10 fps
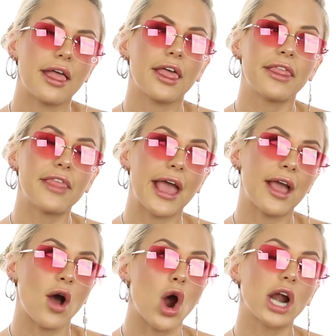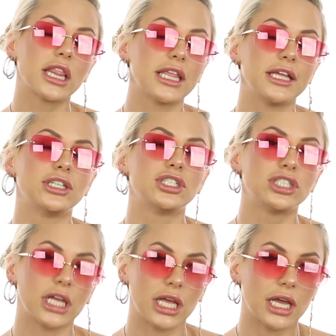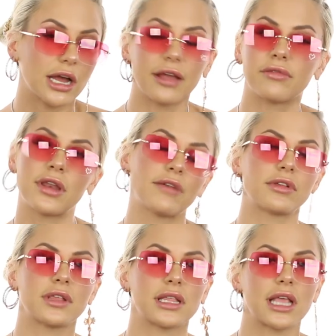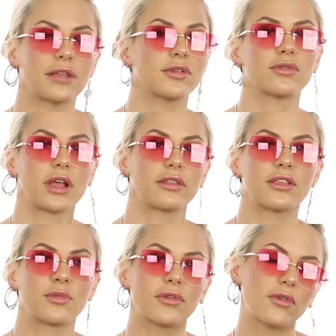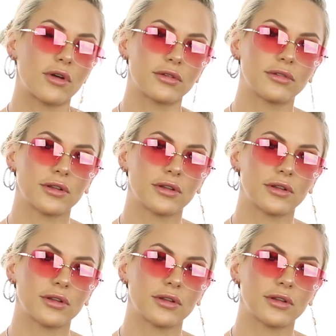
They are the shit. I have never seen tattoos like this before.